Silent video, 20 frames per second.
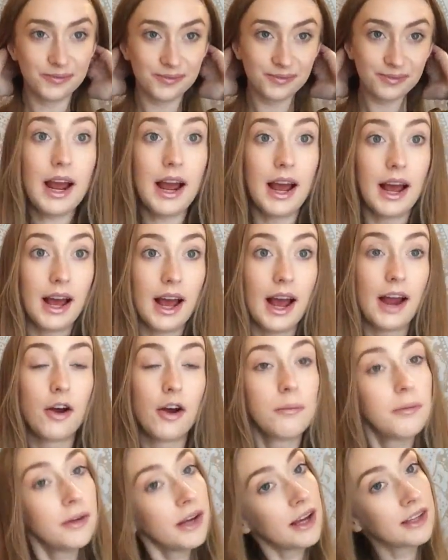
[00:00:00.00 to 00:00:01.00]
But yeah, I
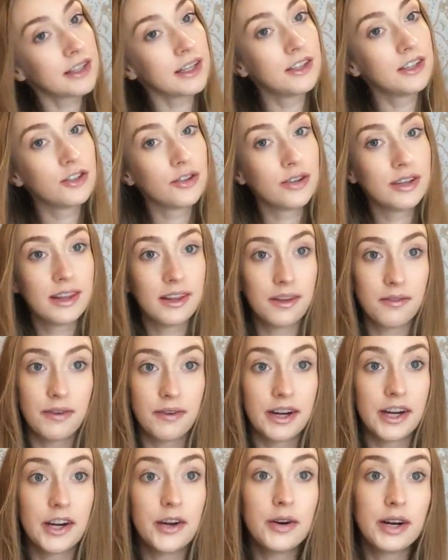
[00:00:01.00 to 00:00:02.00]
hope you guys enjoyed this
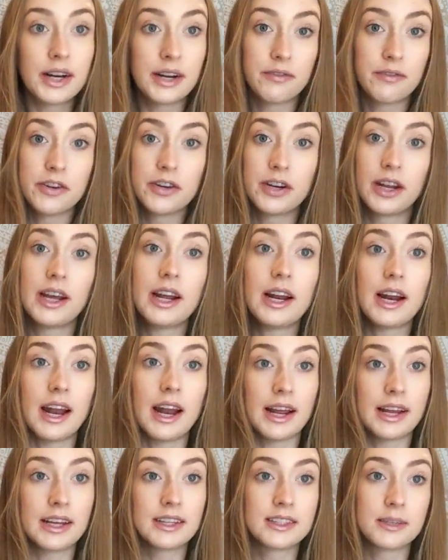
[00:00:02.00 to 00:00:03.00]
video, and if you did,
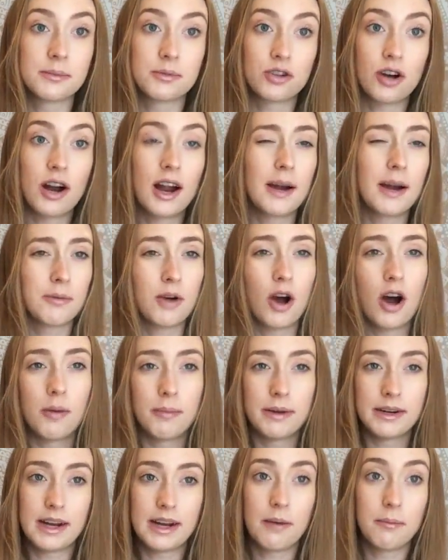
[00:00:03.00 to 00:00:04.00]
like and subscribe,
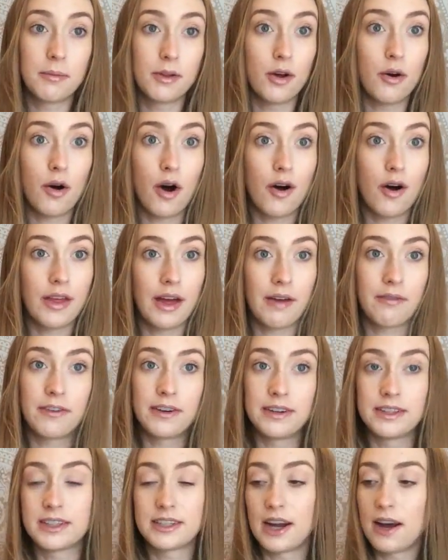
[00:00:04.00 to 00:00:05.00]
comment down below, all that
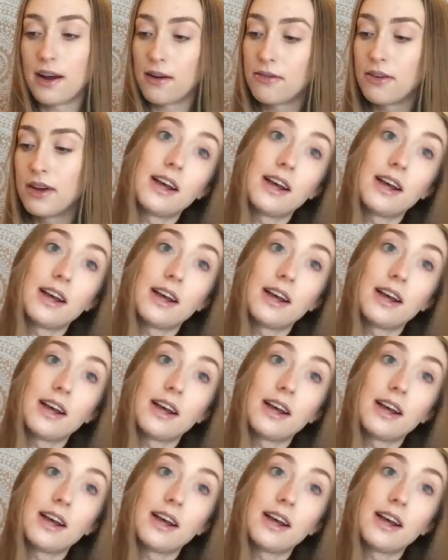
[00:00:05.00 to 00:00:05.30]
fun stuff.